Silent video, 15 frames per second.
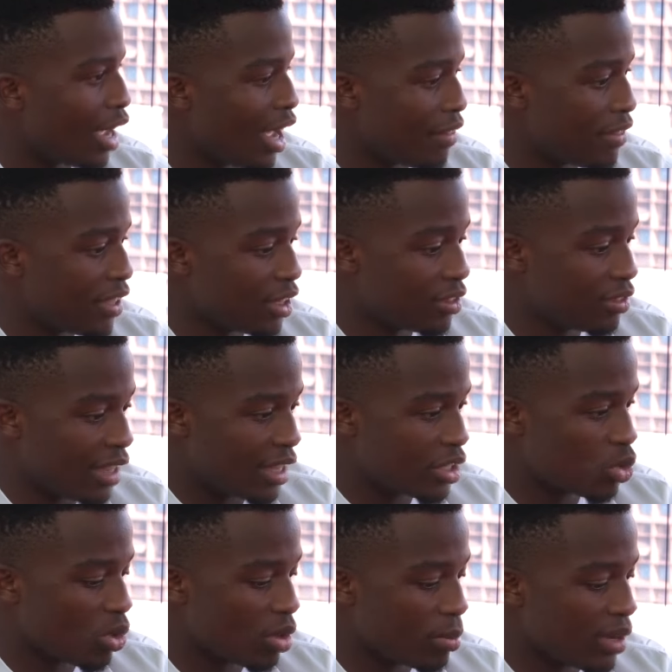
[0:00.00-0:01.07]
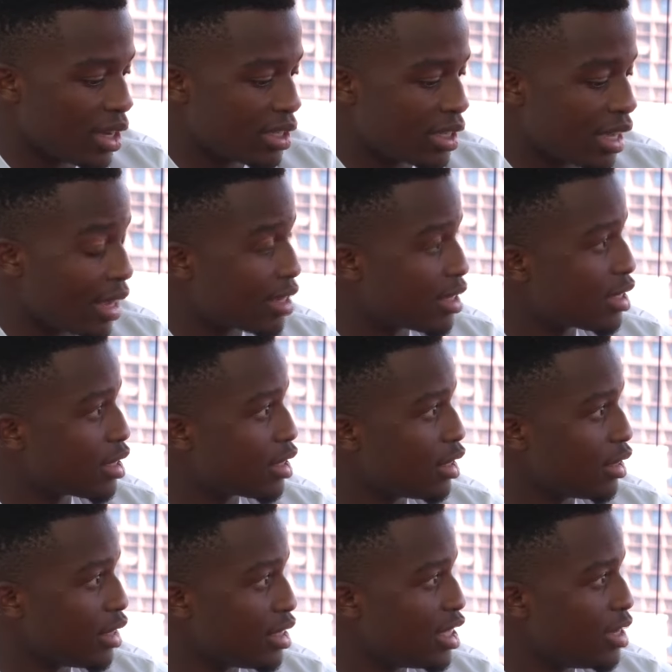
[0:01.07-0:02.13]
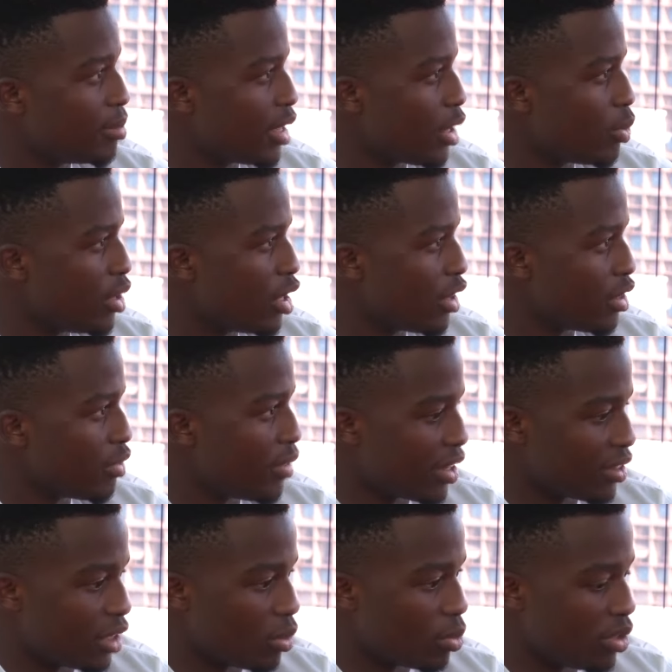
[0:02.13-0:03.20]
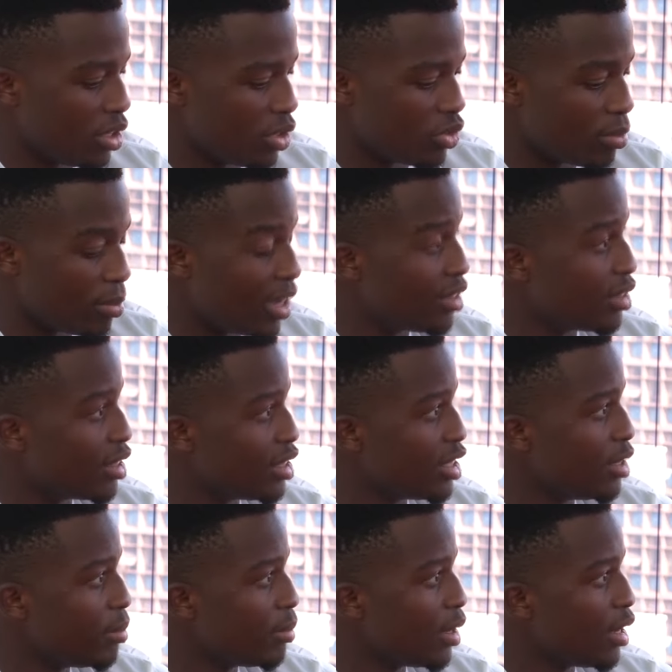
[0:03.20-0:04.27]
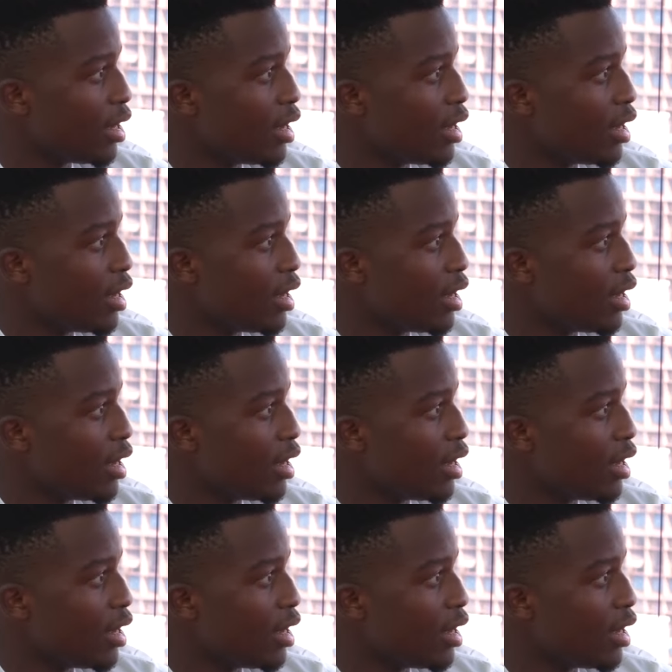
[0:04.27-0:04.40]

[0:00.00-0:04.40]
I think that's what makes us the team that we are, the fact that we remain the team.